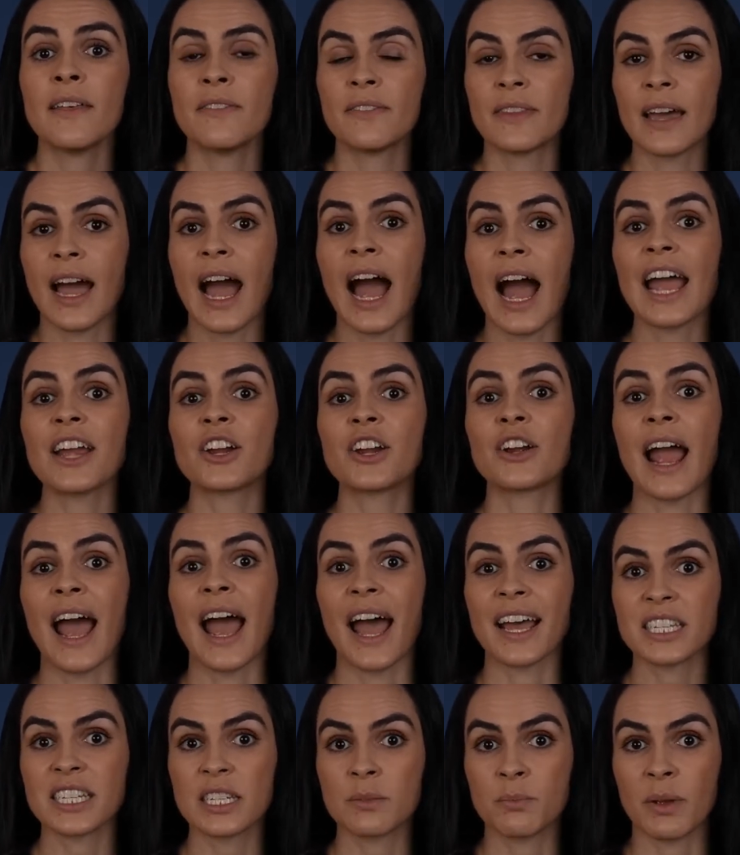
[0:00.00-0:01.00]
the higher
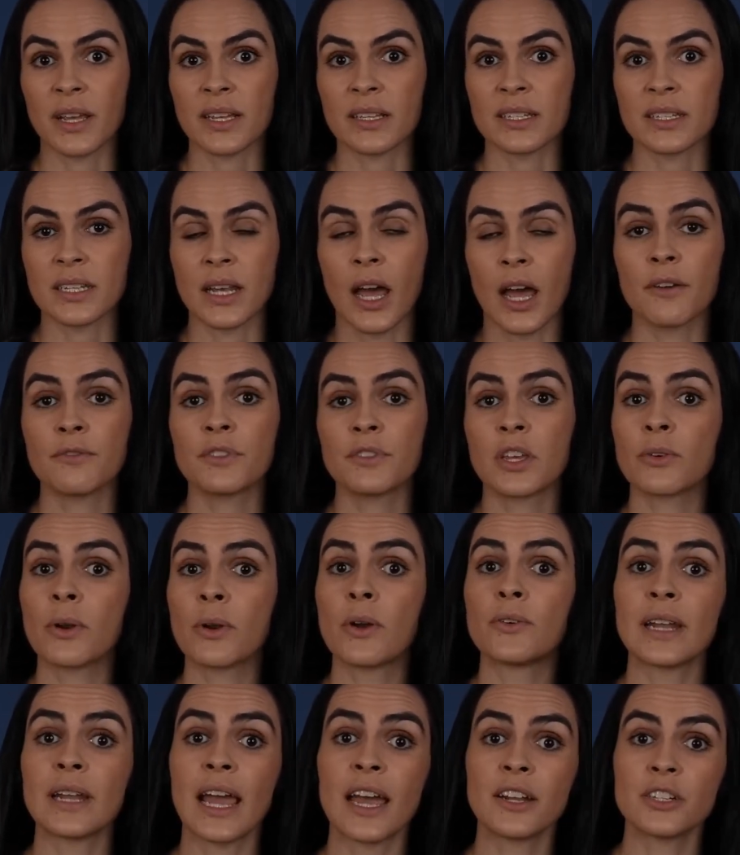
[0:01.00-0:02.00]
aspects of their
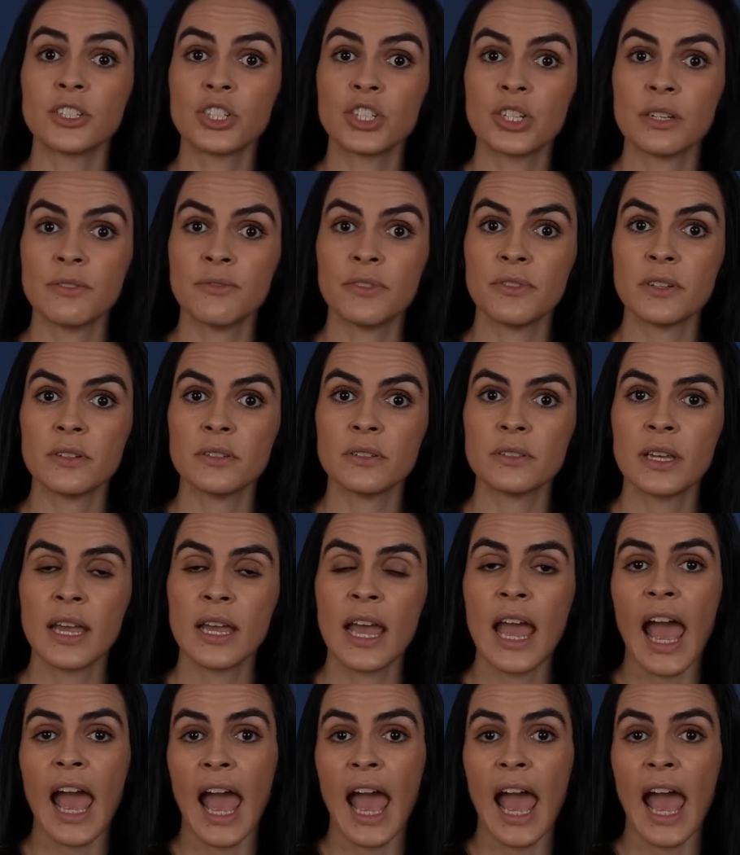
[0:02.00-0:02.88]
own energy field